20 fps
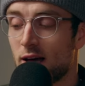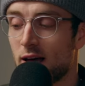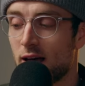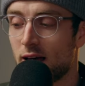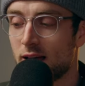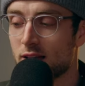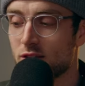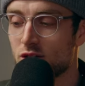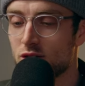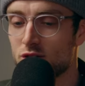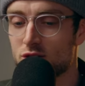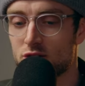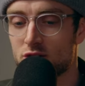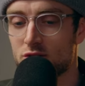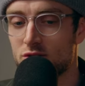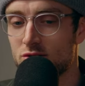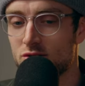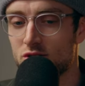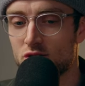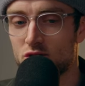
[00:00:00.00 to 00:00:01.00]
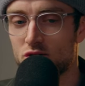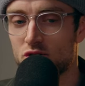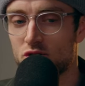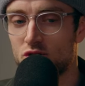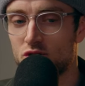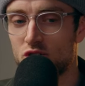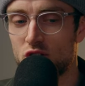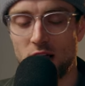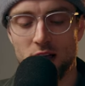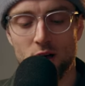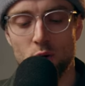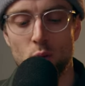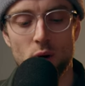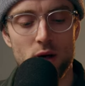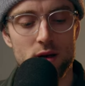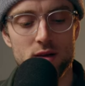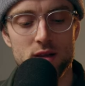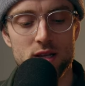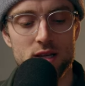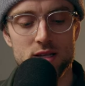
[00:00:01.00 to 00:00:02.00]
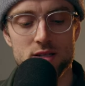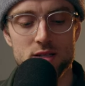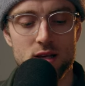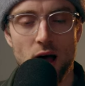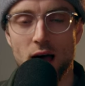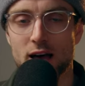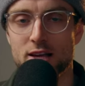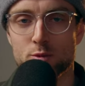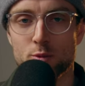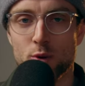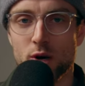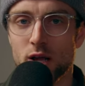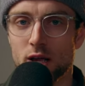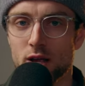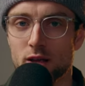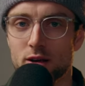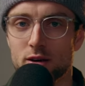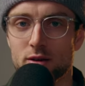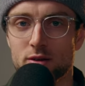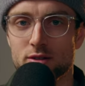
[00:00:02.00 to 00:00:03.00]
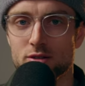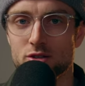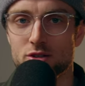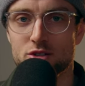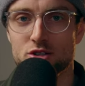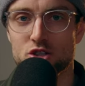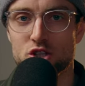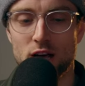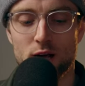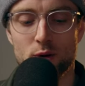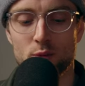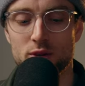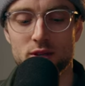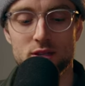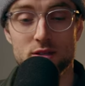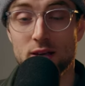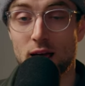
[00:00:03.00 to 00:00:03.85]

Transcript: and just check what these guys bring, you know, and just check what these